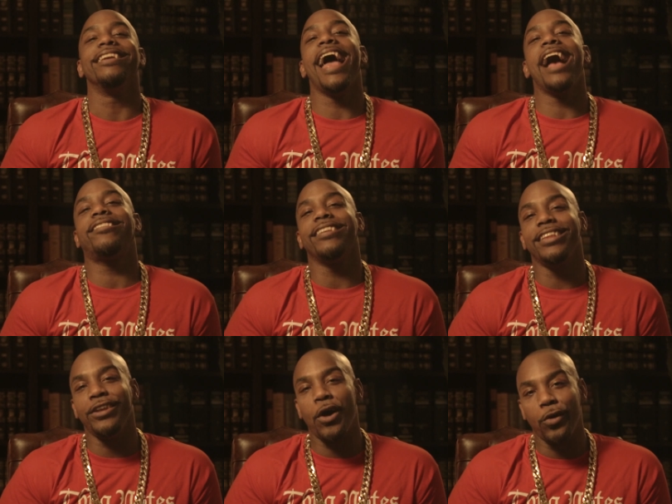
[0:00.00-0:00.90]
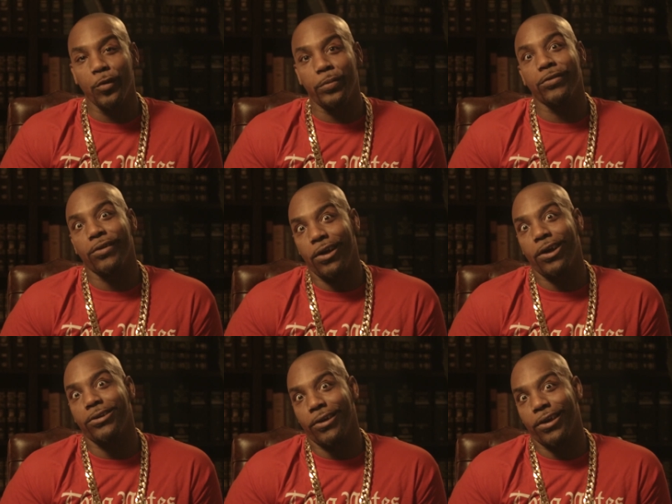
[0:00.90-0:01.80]
Now Chilly know who been
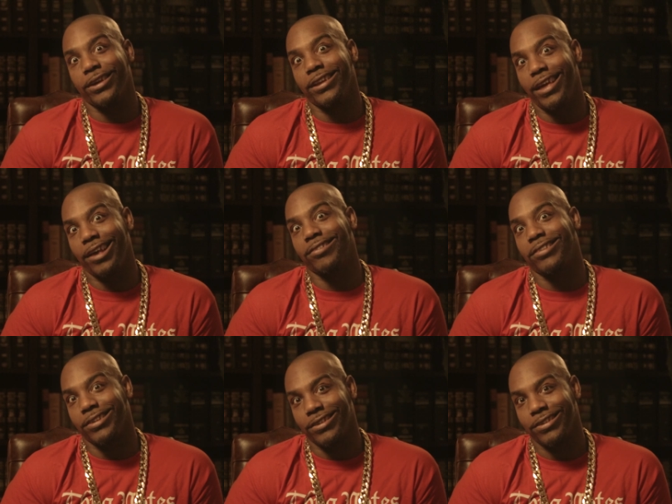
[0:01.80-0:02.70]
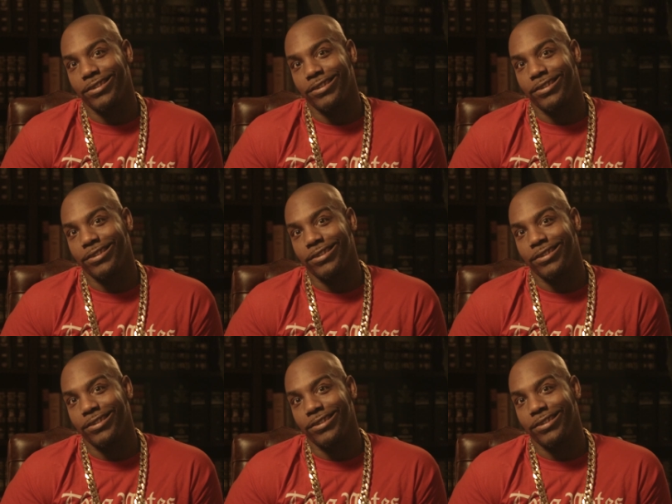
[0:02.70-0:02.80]
raw-dogging Hester.